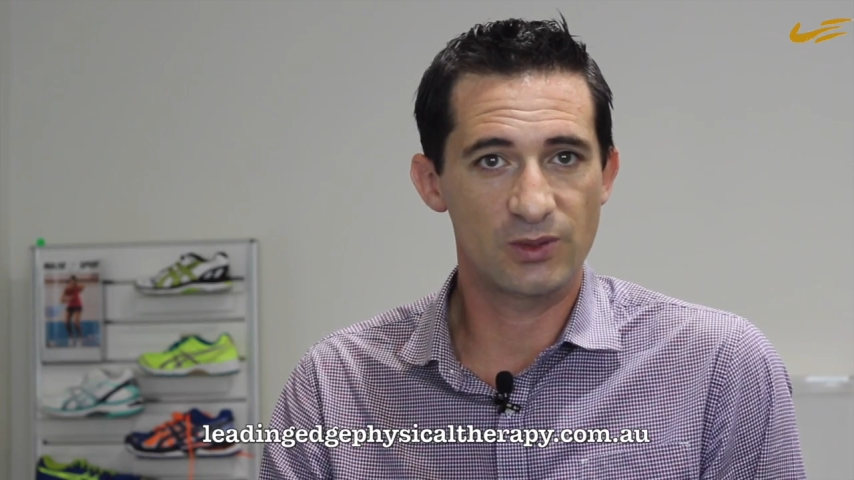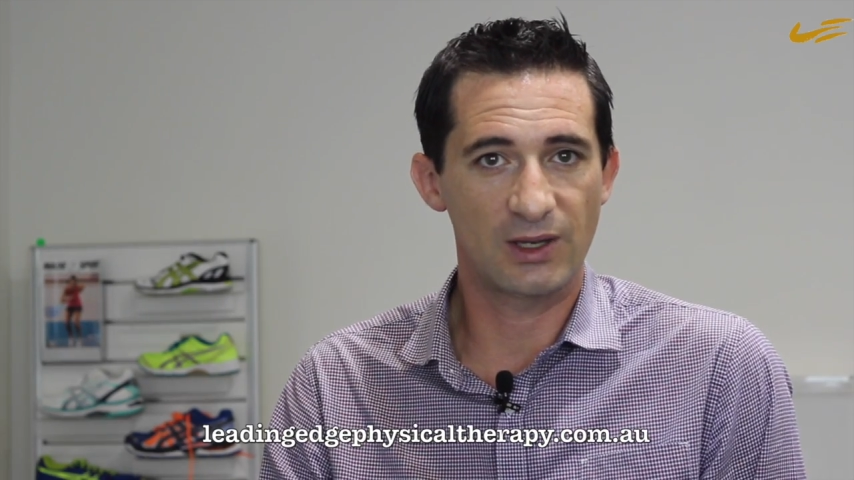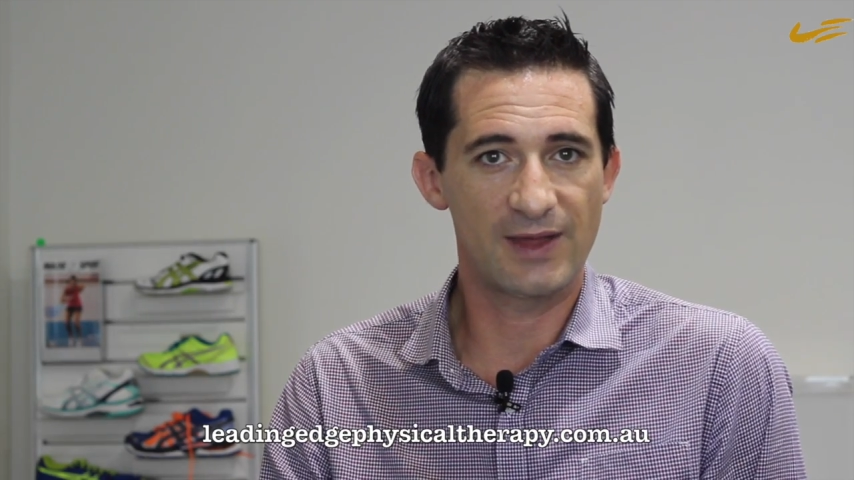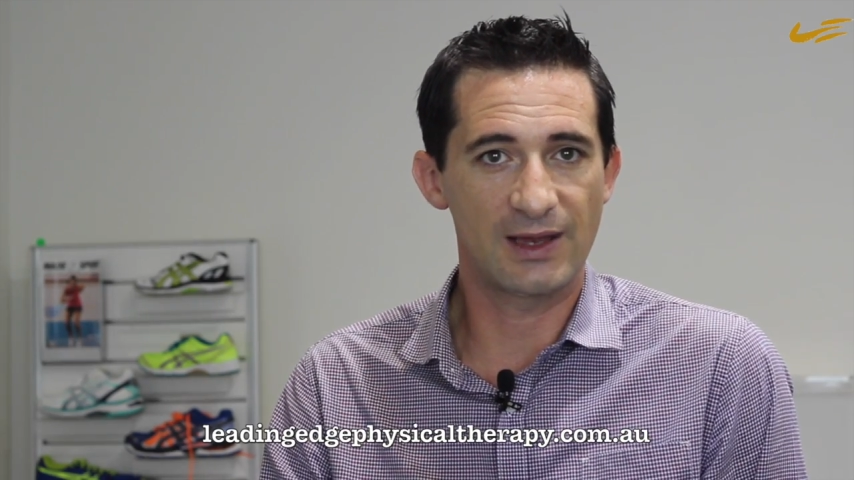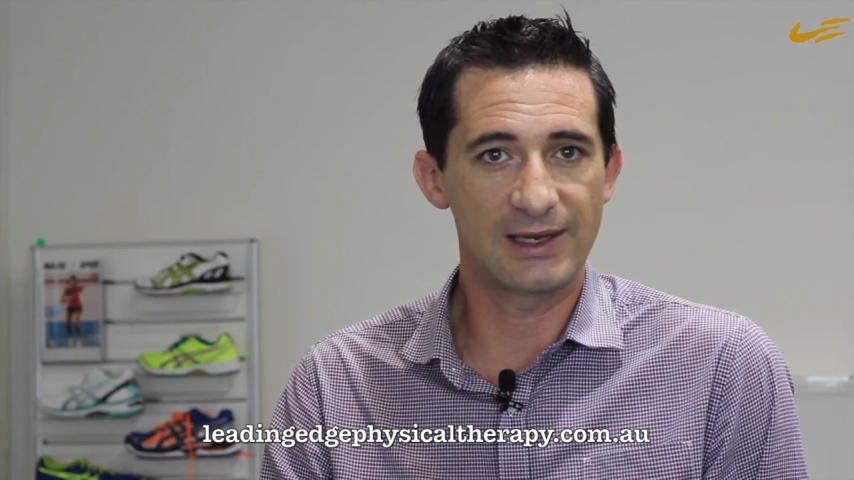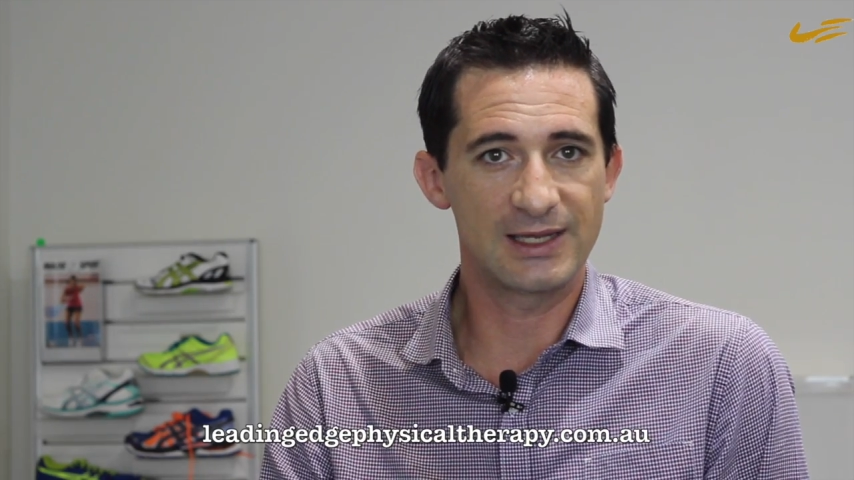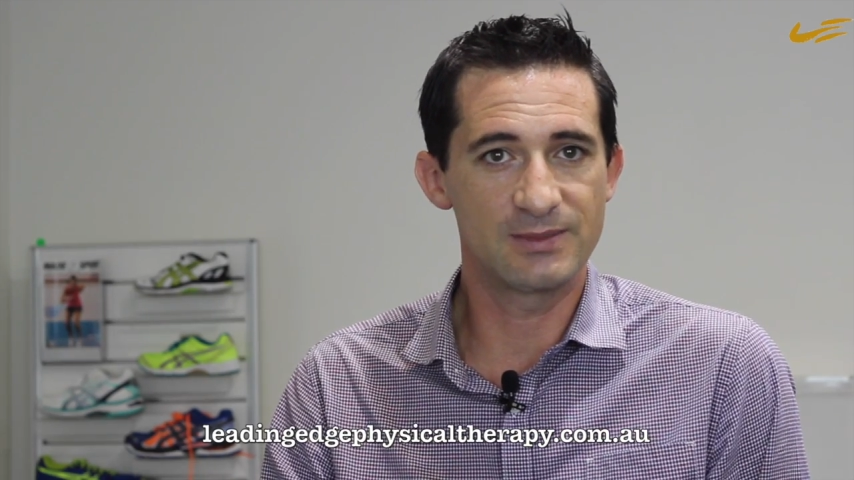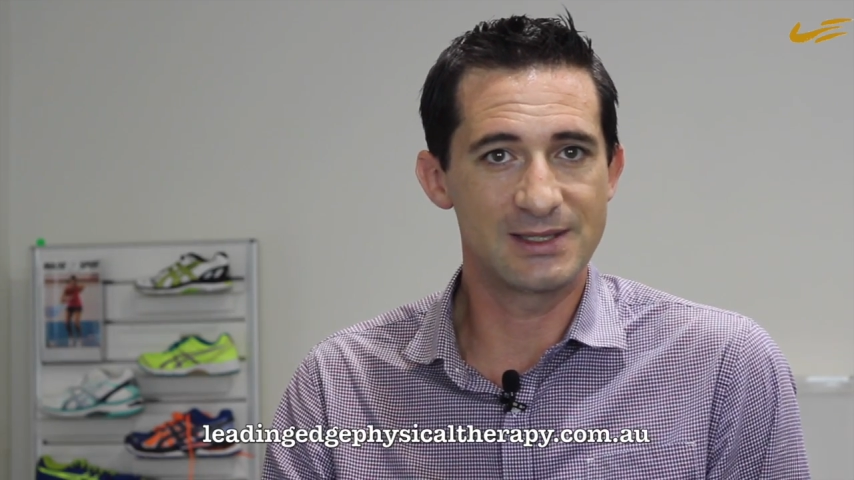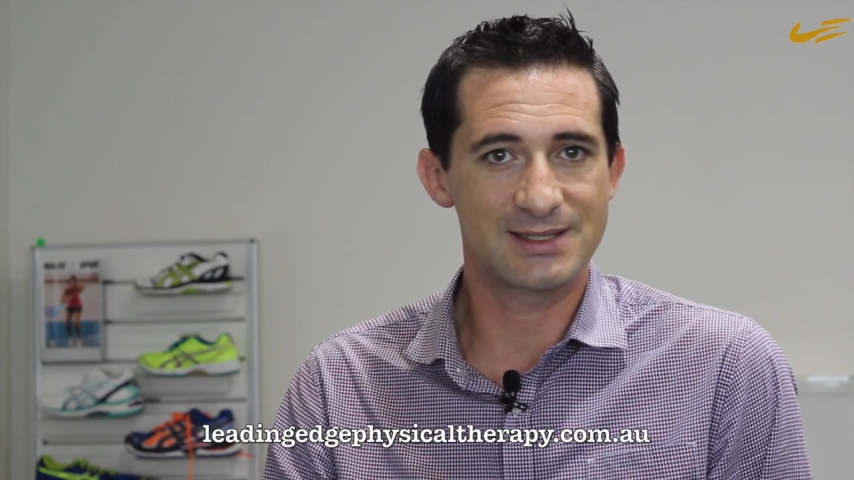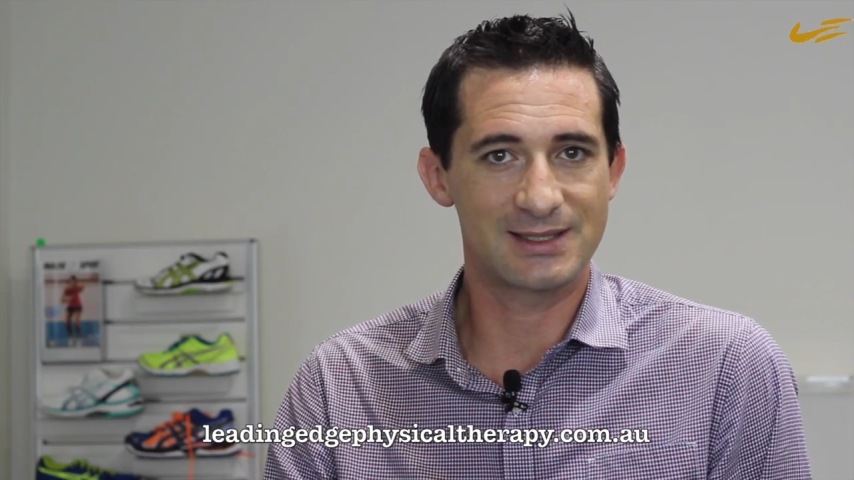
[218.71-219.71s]
to allow the
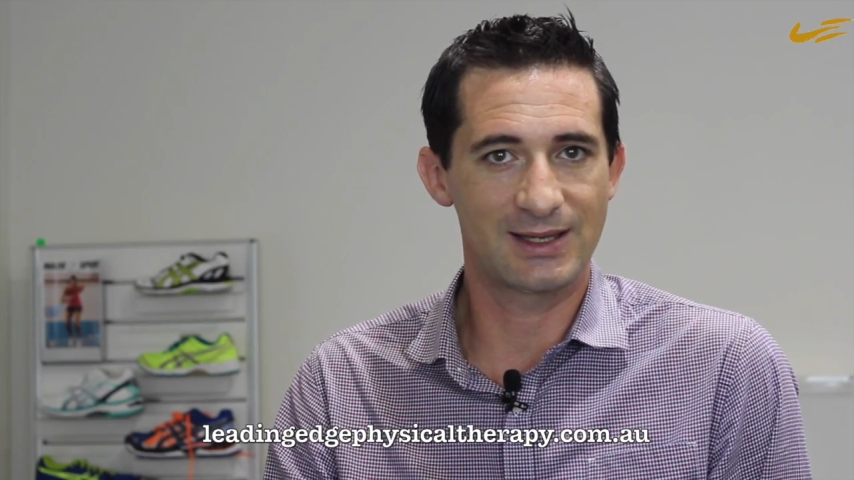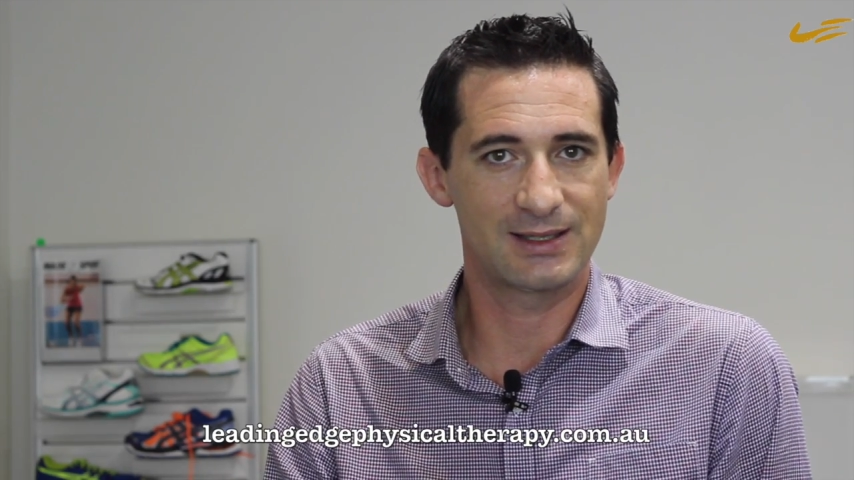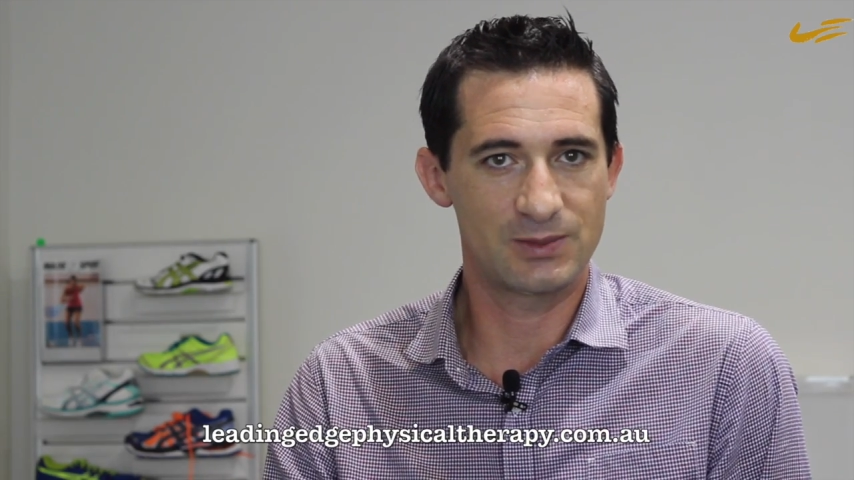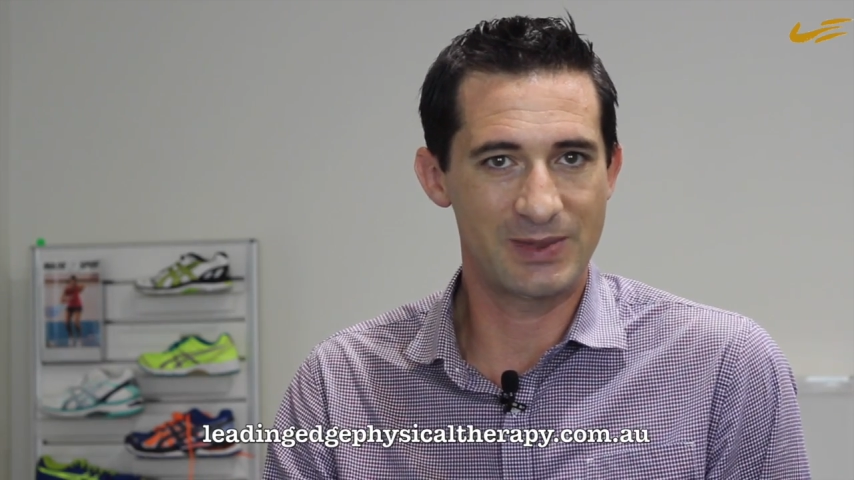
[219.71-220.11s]
ligaments to